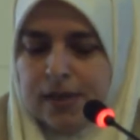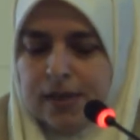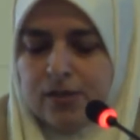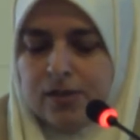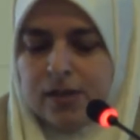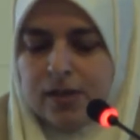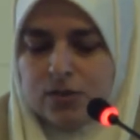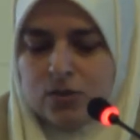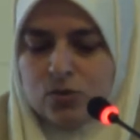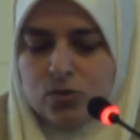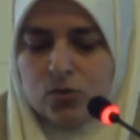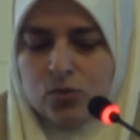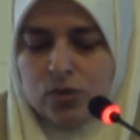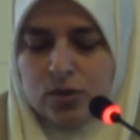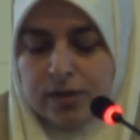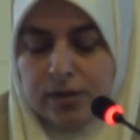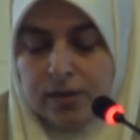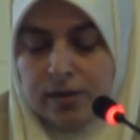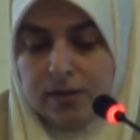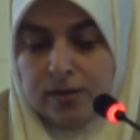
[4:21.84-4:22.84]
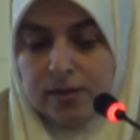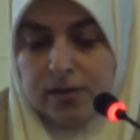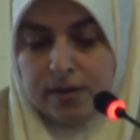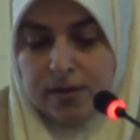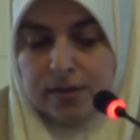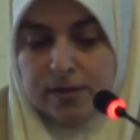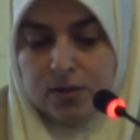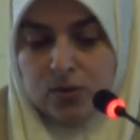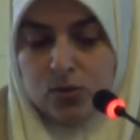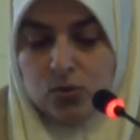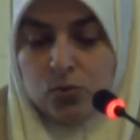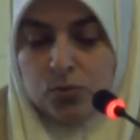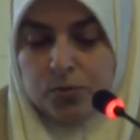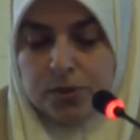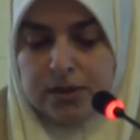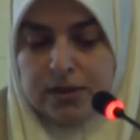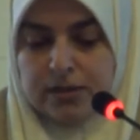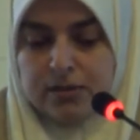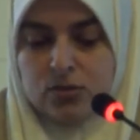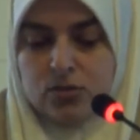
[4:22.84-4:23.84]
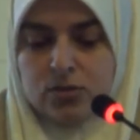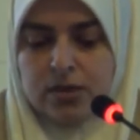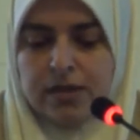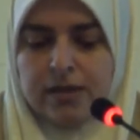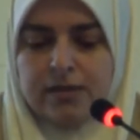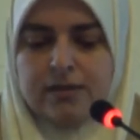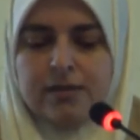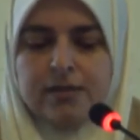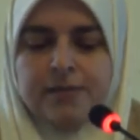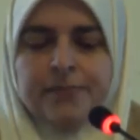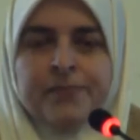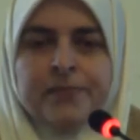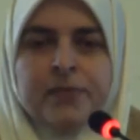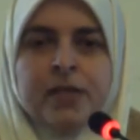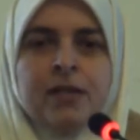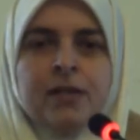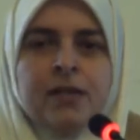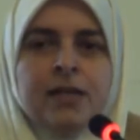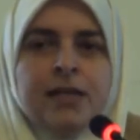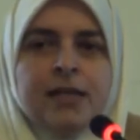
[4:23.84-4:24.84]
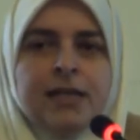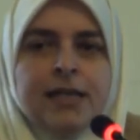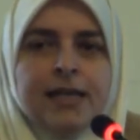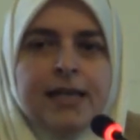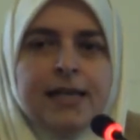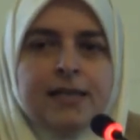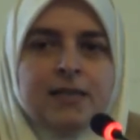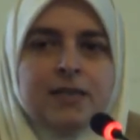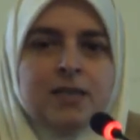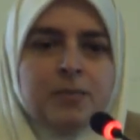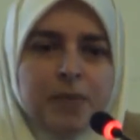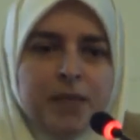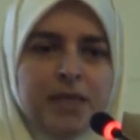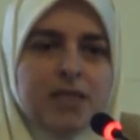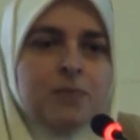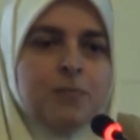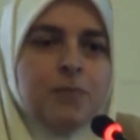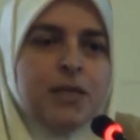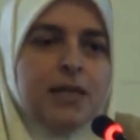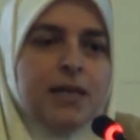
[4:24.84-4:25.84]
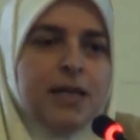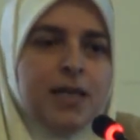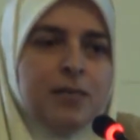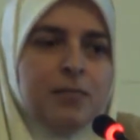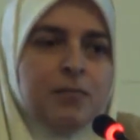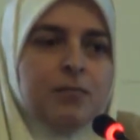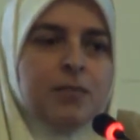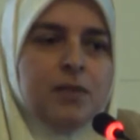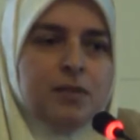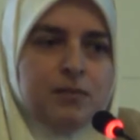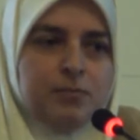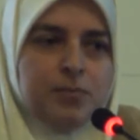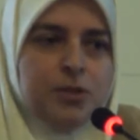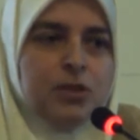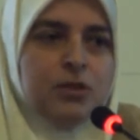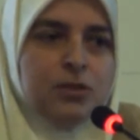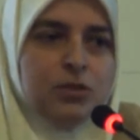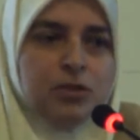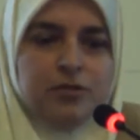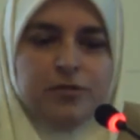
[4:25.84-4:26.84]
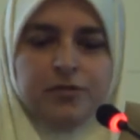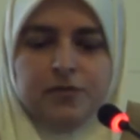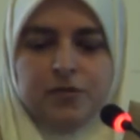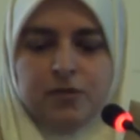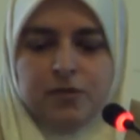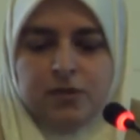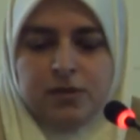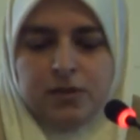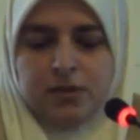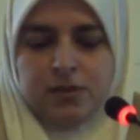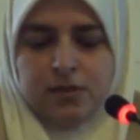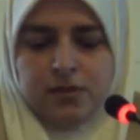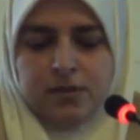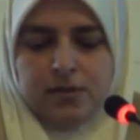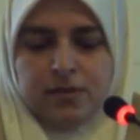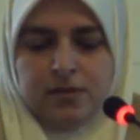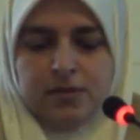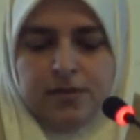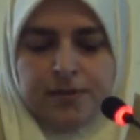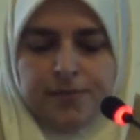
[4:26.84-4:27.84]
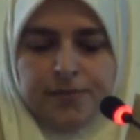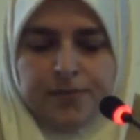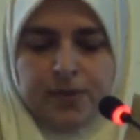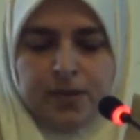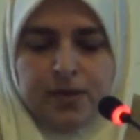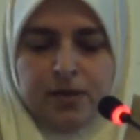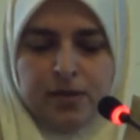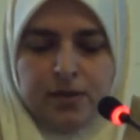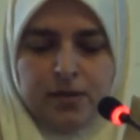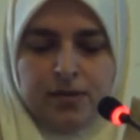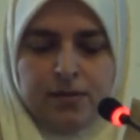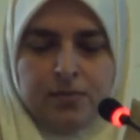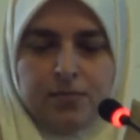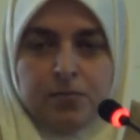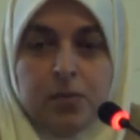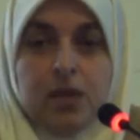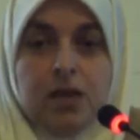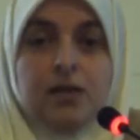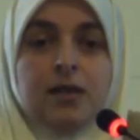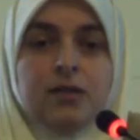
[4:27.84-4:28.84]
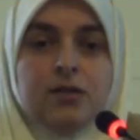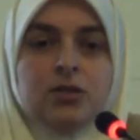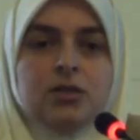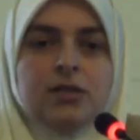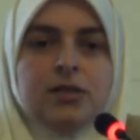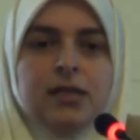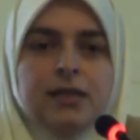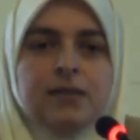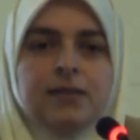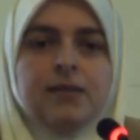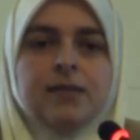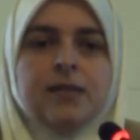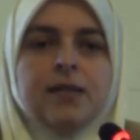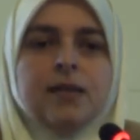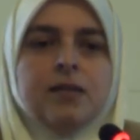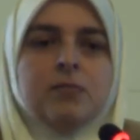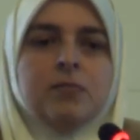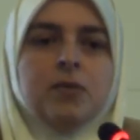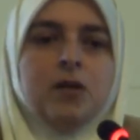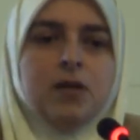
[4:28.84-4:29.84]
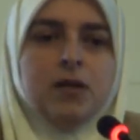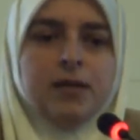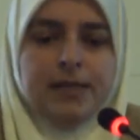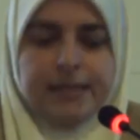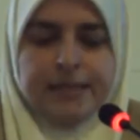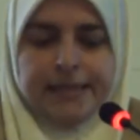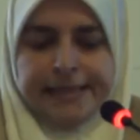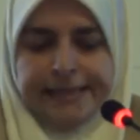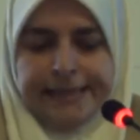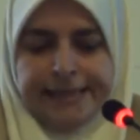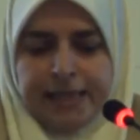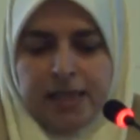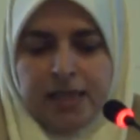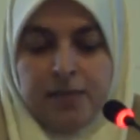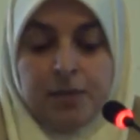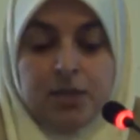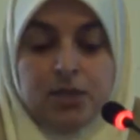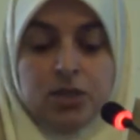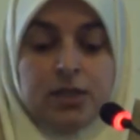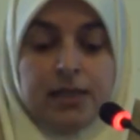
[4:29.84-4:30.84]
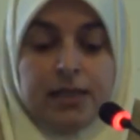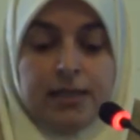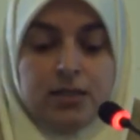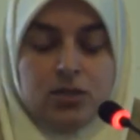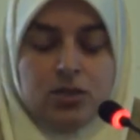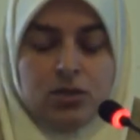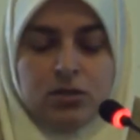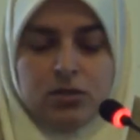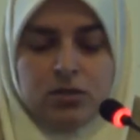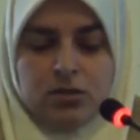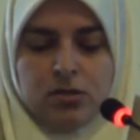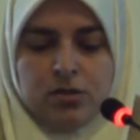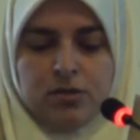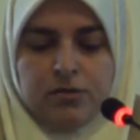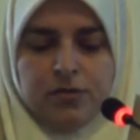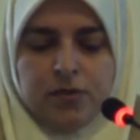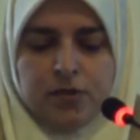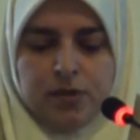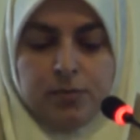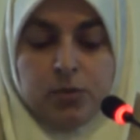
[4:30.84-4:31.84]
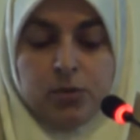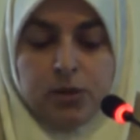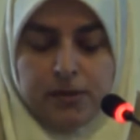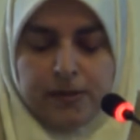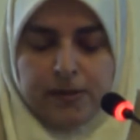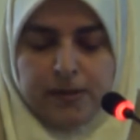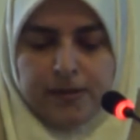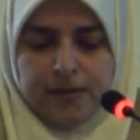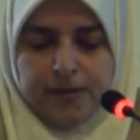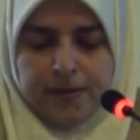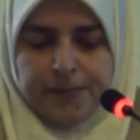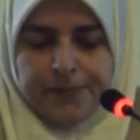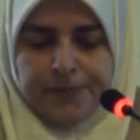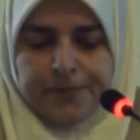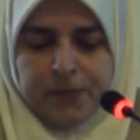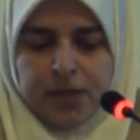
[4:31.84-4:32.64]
areas or groups in society. And space became part of my understanding and my imagination of the political.